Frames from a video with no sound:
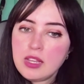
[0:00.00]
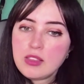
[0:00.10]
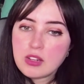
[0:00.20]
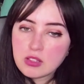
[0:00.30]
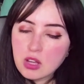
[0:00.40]

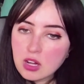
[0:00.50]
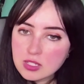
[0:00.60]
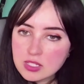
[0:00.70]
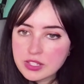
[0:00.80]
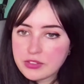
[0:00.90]
Their
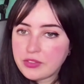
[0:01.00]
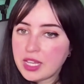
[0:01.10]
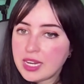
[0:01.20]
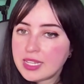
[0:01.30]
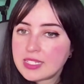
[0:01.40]
thoughts, their
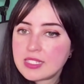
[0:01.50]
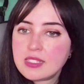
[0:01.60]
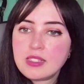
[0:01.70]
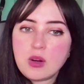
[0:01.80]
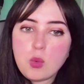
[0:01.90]
feelings,
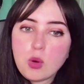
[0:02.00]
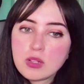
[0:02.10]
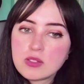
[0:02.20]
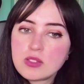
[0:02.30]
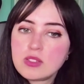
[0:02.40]
their
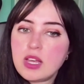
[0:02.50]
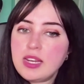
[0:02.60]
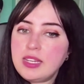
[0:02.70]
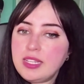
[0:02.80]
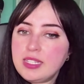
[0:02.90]
wants
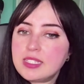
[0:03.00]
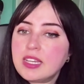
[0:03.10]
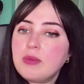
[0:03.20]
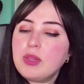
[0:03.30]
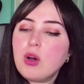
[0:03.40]
and needs
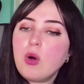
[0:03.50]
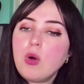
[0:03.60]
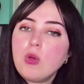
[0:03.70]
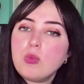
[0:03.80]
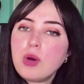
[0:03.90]
can be
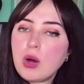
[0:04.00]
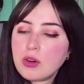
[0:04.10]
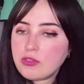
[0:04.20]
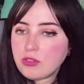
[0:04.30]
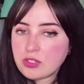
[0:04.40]
all
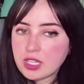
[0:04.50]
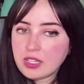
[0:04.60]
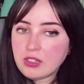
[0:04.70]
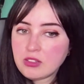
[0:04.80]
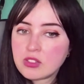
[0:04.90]
powerful
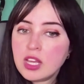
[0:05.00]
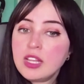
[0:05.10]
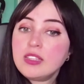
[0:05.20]
signals